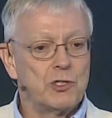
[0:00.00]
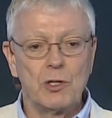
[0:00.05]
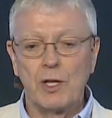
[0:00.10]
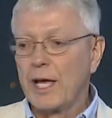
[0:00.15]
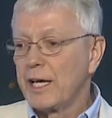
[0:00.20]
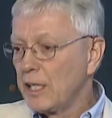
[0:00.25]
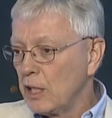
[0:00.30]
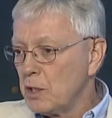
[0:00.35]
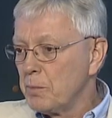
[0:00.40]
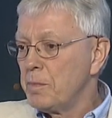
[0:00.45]
you
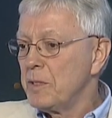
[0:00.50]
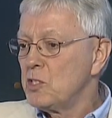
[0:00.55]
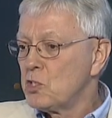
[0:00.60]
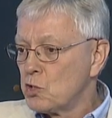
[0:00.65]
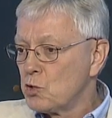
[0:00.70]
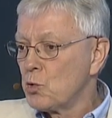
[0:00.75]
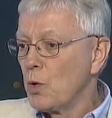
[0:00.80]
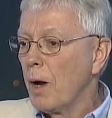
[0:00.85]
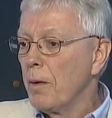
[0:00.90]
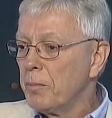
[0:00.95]
like it to be
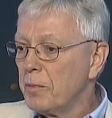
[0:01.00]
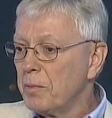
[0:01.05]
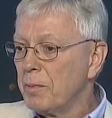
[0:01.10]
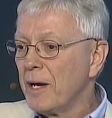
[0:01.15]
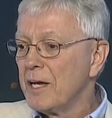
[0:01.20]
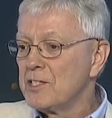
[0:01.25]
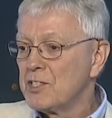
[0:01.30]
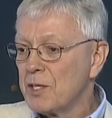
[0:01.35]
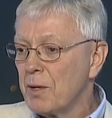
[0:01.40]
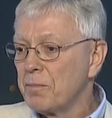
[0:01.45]
strummed
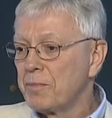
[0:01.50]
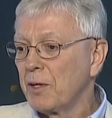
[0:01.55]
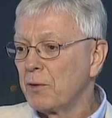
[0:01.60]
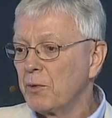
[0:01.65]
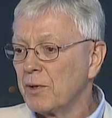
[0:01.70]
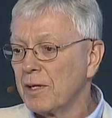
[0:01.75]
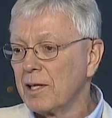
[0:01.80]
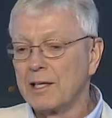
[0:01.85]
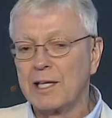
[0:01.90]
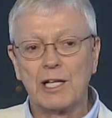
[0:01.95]
by something
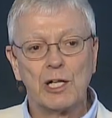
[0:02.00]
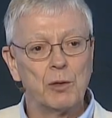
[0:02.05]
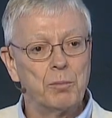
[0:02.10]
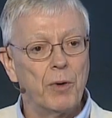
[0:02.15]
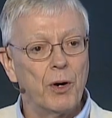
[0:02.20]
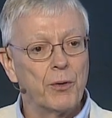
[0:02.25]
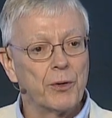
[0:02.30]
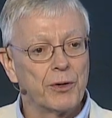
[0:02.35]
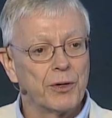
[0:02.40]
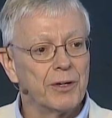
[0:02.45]
with a little
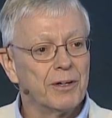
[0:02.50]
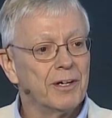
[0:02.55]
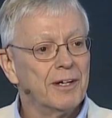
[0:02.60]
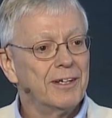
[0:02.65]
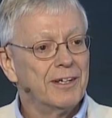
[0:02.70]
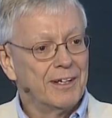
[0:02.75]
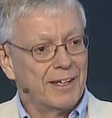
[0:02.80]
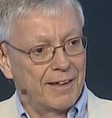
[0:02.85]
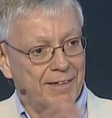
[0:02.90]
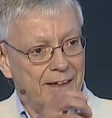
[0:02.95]
motor
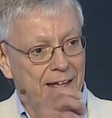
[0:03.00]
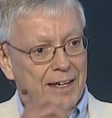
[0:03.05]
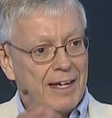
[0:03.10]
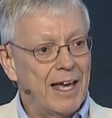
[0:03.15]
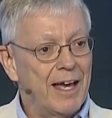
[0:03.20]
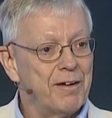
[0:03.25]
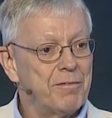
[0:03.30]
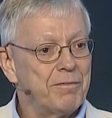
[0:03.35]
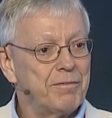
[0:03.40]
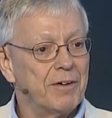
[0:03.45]
and then
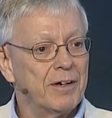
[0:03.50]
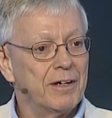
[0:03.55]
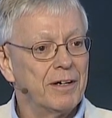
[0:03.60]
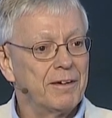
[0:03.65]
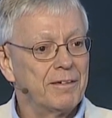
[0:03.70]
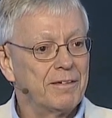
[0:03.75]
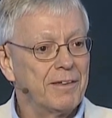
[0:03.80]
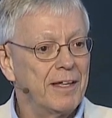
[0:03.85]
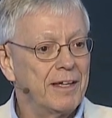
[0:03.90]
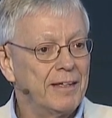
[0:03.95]
have
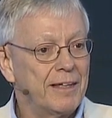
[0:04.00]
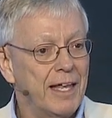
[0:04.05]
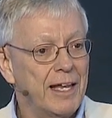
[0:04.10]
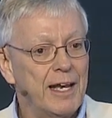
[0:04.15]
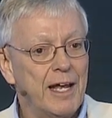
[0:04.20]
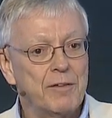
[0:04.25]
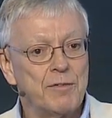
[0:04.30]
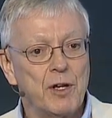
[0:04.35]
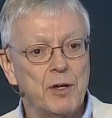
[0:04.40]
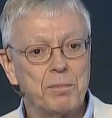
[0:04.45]

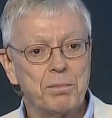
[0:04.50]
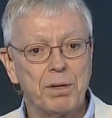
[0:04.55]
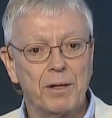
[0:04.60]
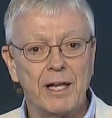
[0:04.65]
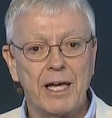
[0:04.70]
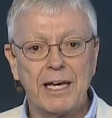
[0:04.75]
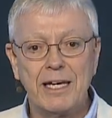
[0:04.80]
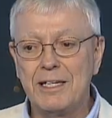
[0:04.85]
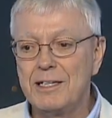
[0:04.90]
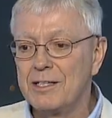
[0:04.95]
it
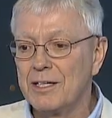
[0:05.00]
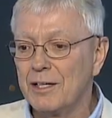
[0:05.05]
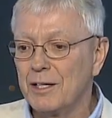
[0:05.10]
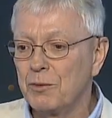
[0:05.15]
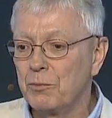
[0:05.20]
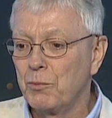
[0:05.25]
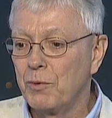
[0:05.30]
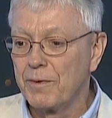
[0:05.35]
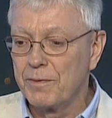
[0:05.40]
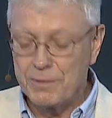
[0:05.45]
played
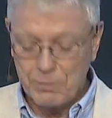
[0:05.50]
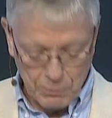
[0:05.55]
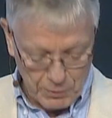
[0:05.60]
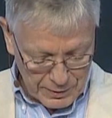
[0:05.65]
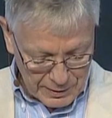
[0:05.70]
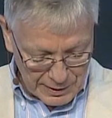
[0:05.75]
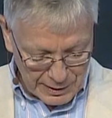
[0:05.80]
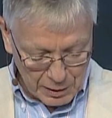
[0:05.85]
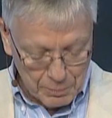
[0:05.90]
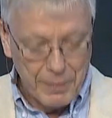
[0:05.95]
with
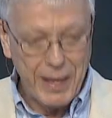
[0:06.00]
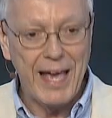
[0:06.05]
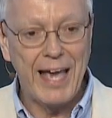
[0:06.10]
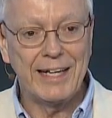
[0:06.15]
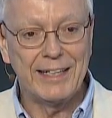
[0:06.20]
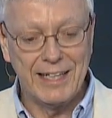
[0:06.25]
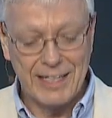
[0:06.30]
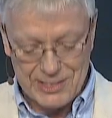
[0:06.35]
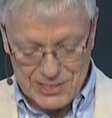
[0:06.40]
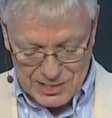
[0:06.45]
little
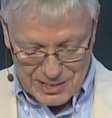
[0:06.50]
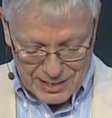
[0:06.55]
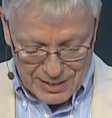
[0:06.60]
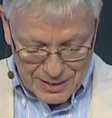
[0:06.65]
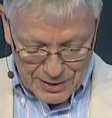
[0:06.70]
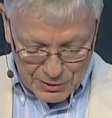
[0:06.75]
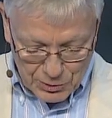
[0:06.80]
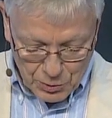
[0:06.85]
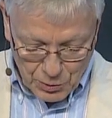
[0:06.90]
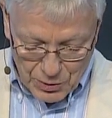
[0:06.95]
magnets?
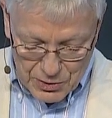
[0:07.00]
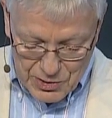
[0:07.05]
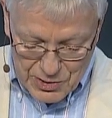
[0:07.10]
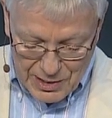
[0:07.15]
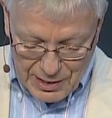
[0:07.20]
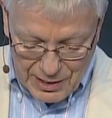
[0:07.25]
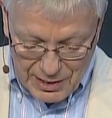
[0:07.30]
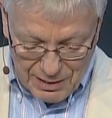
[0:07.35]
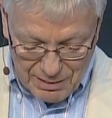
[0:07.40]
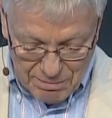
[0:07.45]
Of course,
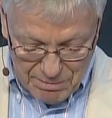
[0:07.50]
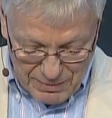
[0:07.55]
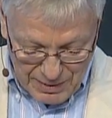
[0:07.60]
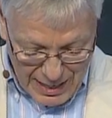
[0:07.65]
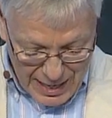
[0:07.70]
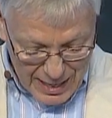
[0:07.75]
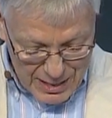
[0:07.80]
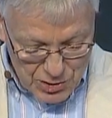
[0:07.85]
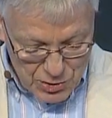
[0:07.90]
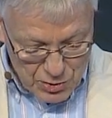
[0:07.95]
the
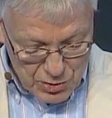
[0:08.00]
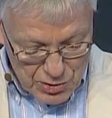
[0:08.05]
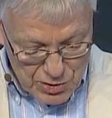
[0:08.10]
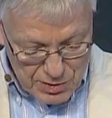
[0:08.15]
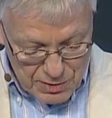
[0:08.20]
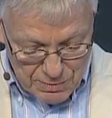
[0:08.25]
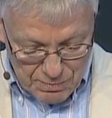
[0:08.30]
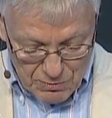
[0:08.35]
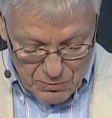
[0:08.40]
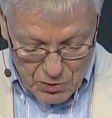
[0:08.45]

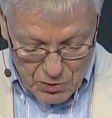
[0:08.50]
answer's